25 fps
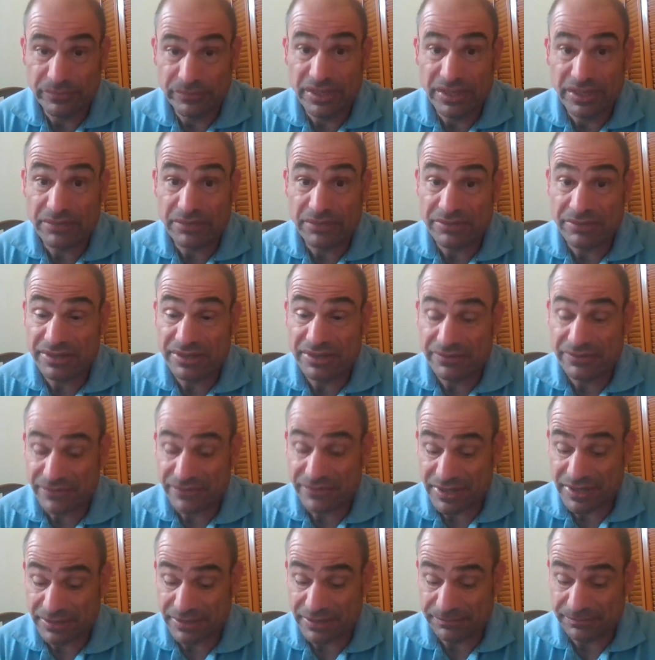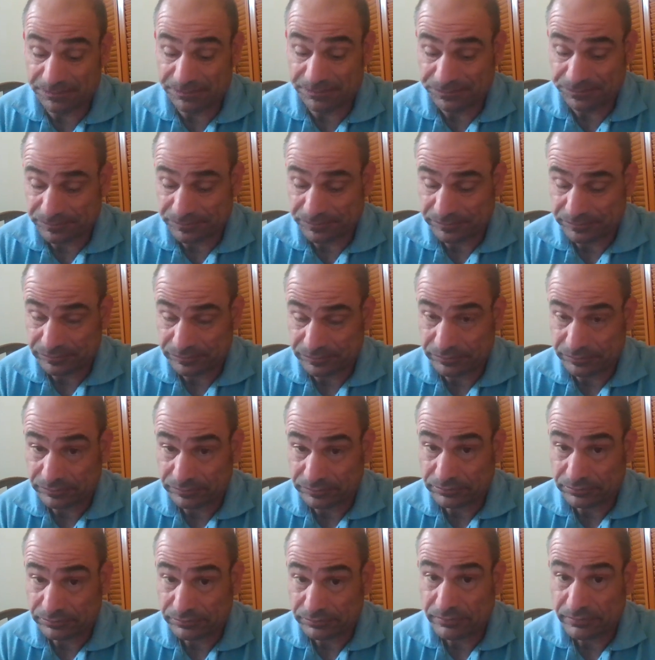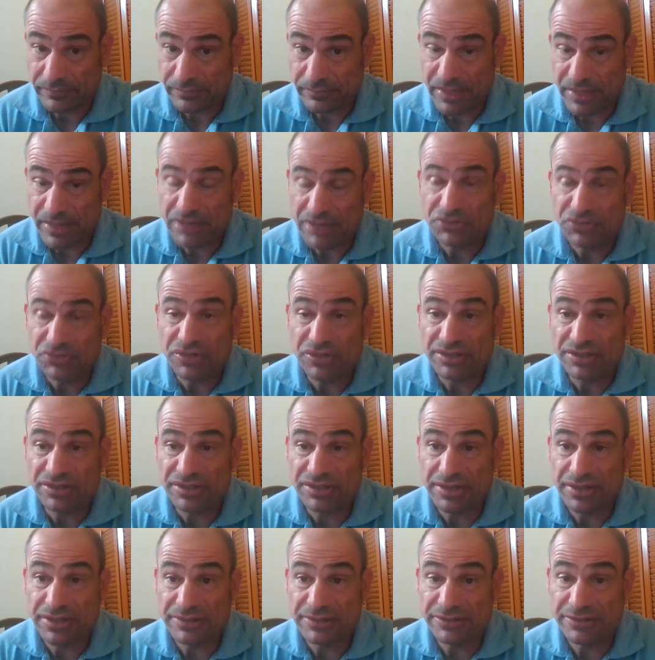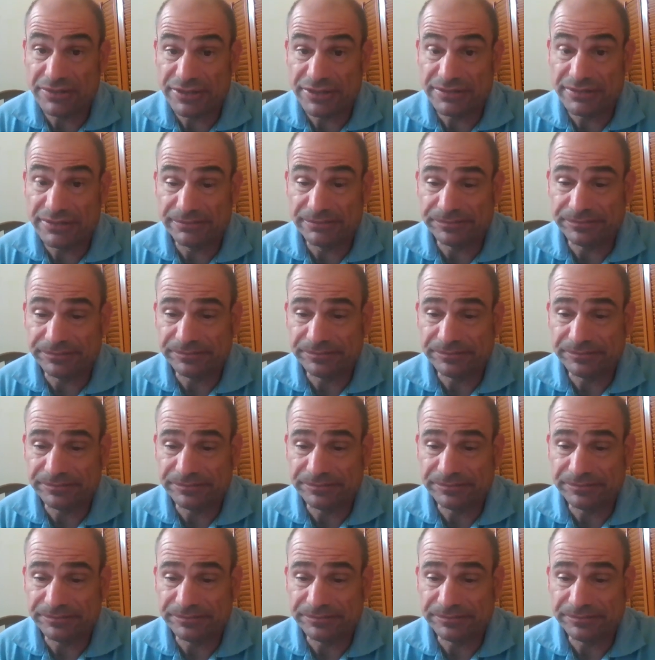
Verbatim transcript: Get rid of um truck drivers. So